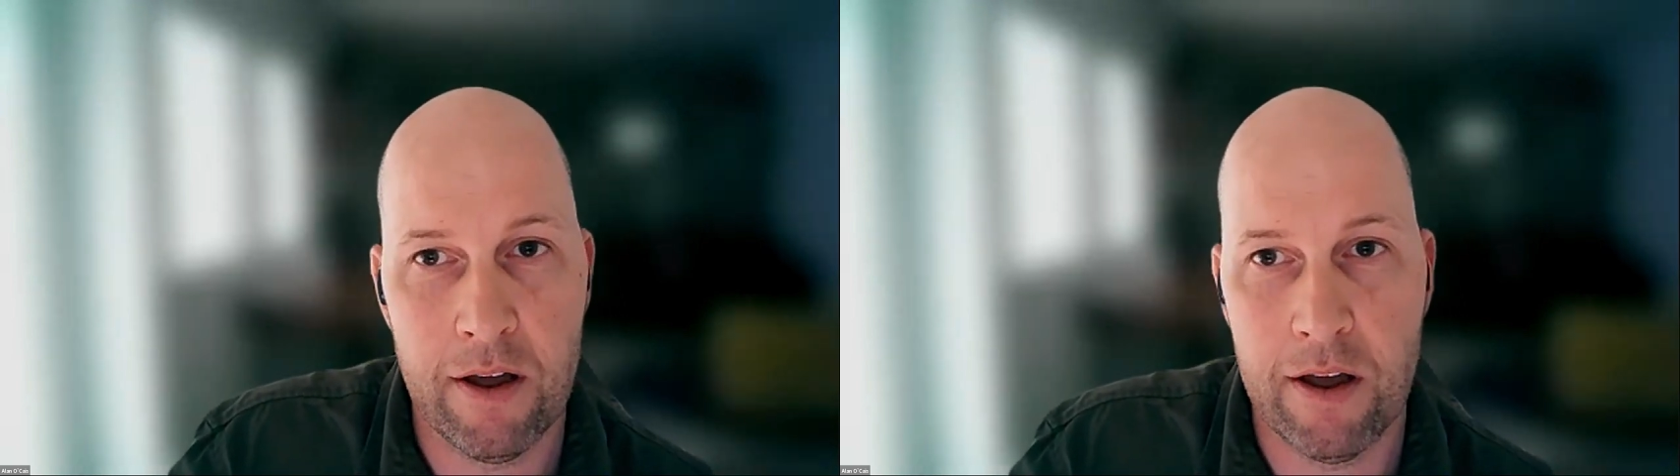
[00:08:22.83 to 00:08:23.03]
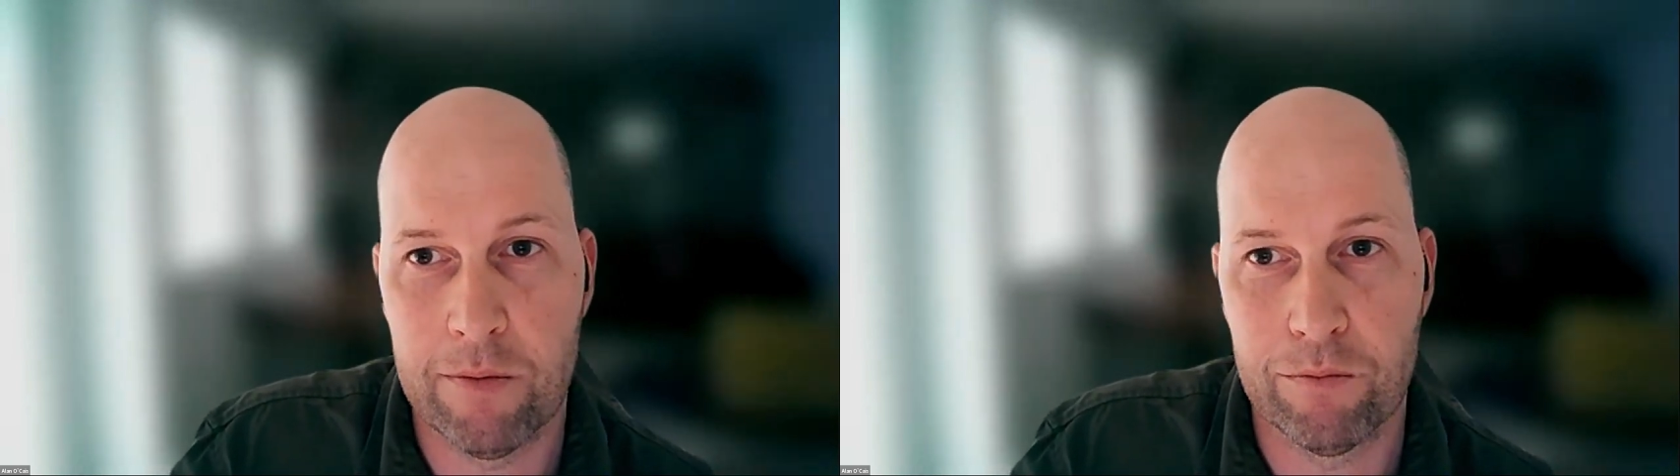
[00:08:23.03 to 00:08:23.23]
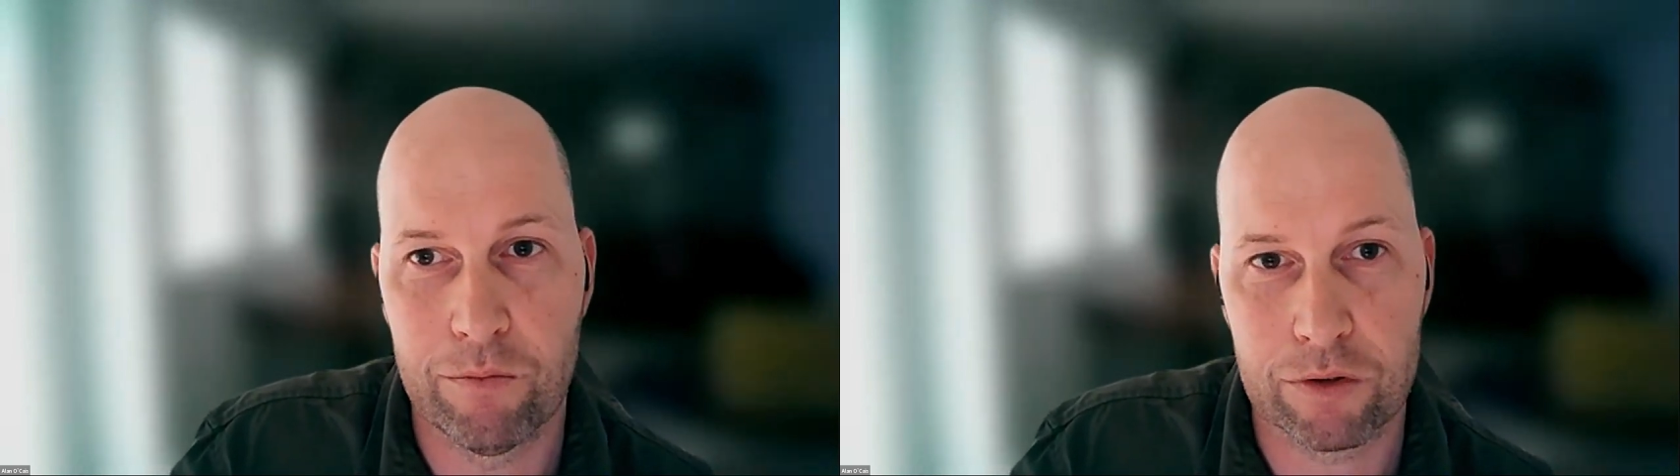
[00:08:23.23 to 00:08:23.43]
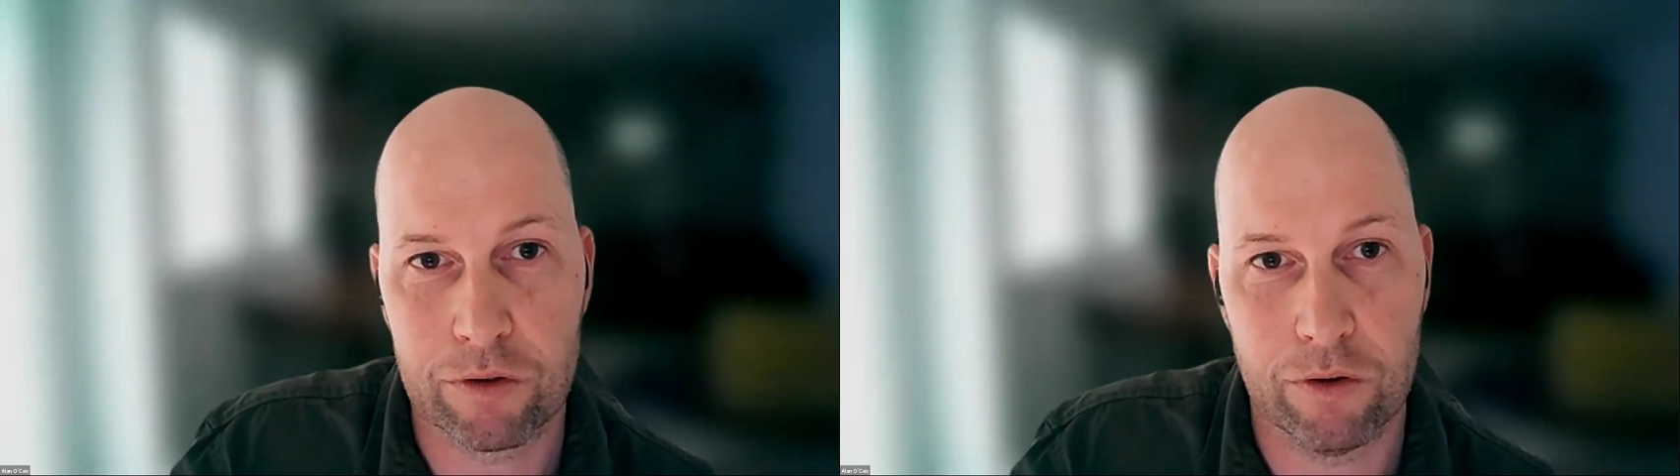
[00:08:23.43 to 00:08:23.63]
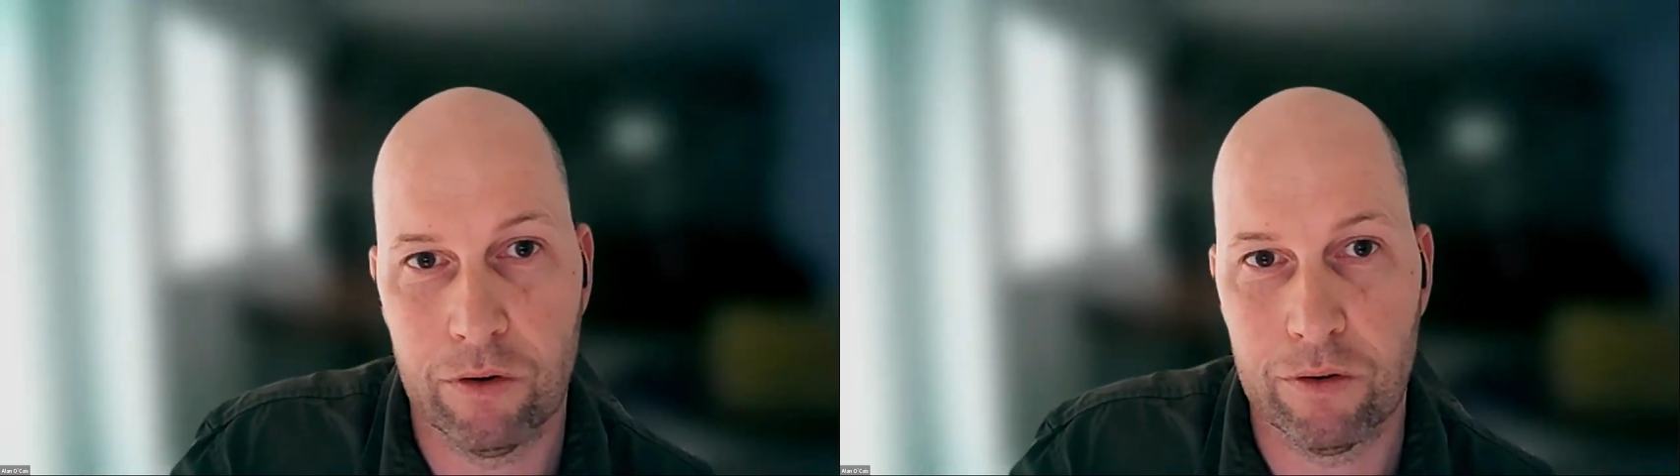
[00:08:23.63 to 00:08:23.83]
And
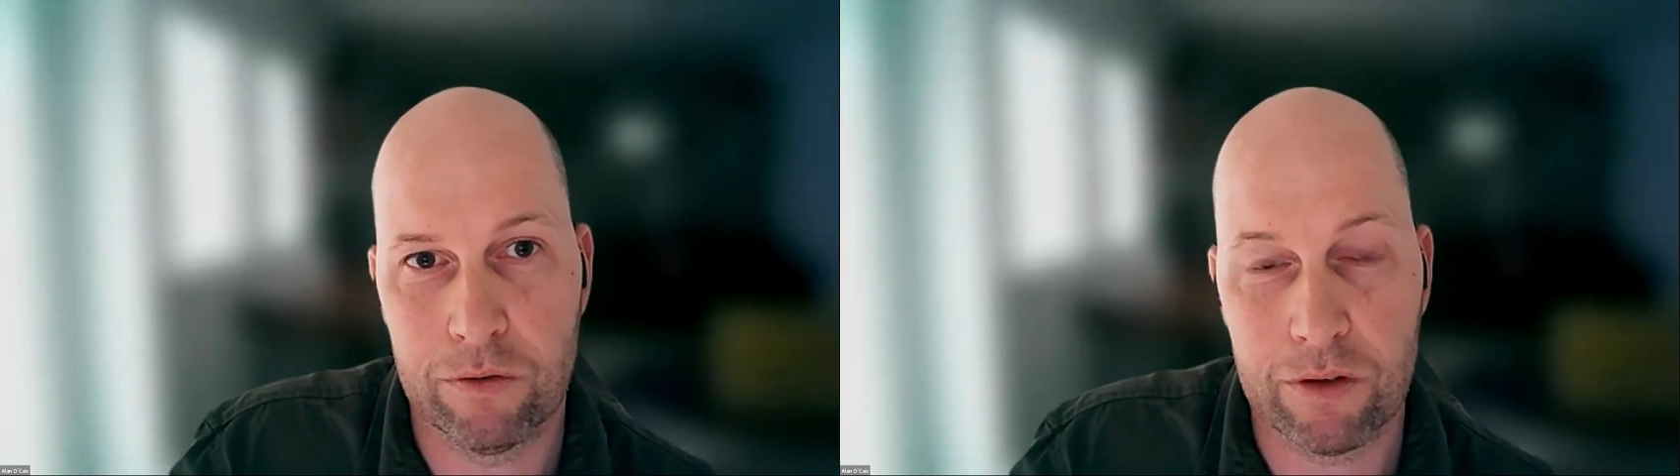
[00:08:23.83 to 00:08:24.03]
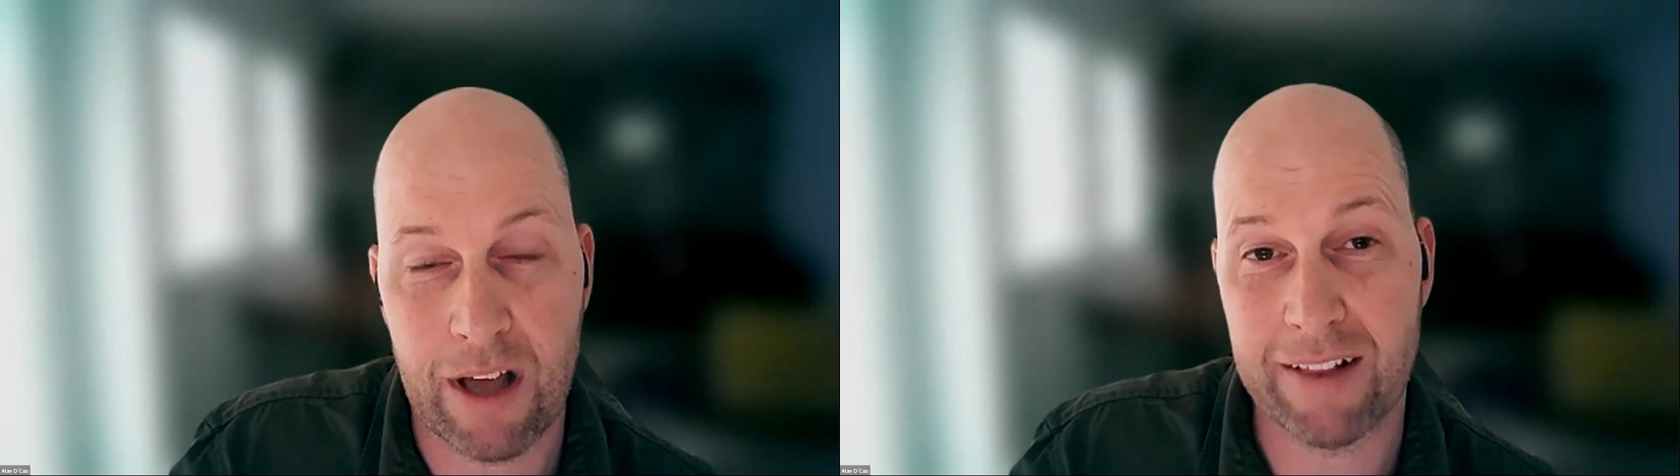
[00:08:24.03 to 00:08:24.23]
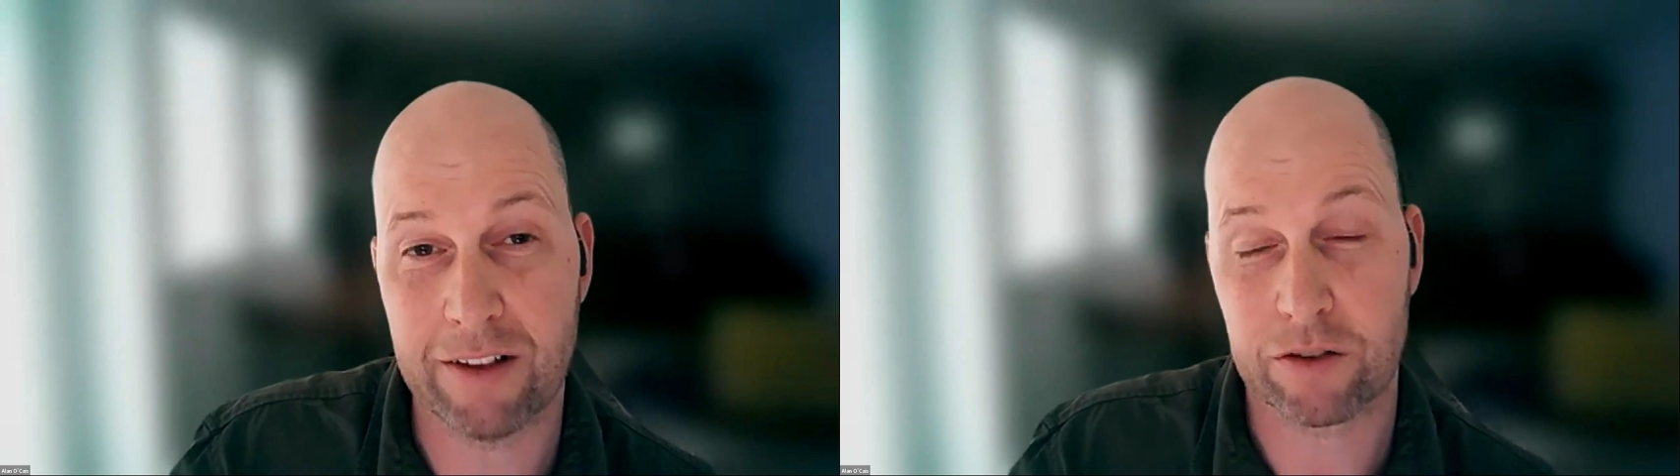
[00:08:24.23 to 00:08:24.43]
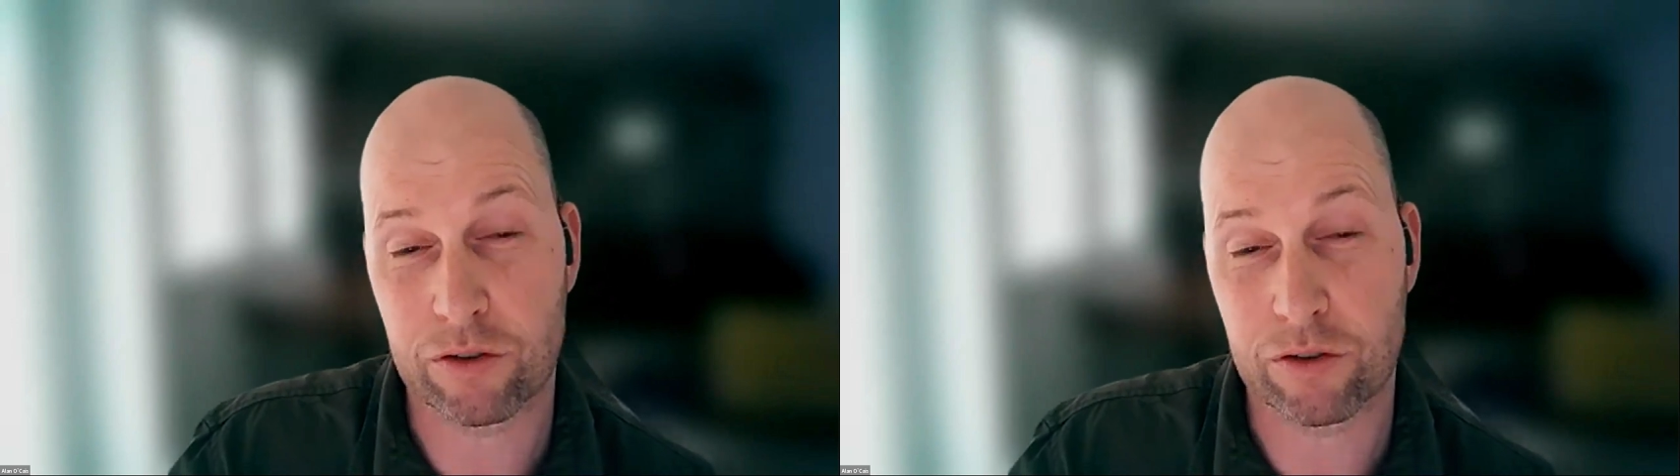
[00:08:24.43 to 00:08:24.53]
the